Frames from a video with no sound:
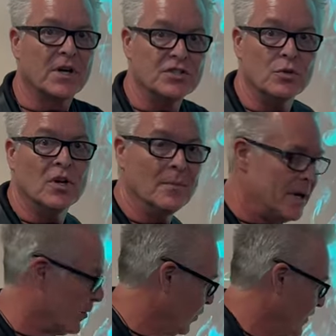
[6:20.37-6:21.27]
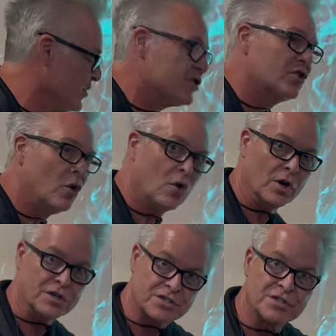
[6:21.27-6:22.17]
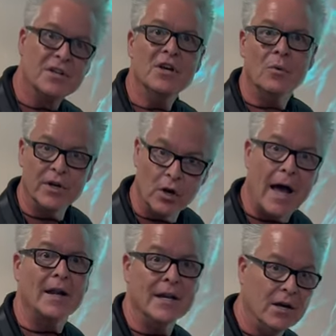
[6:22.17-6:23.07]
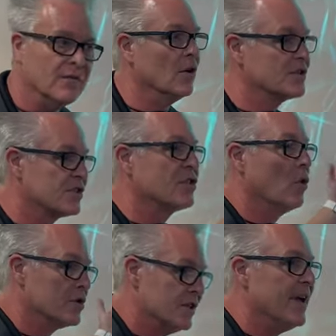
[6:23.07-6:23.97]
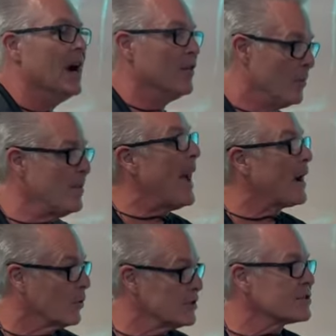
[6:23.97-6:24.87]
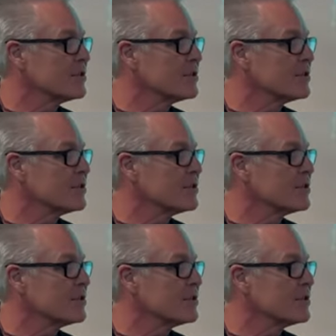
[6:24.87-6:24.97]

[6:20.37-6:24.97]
because you want to be able to read the scores when you're out here versus scores in there, they'll be backwards.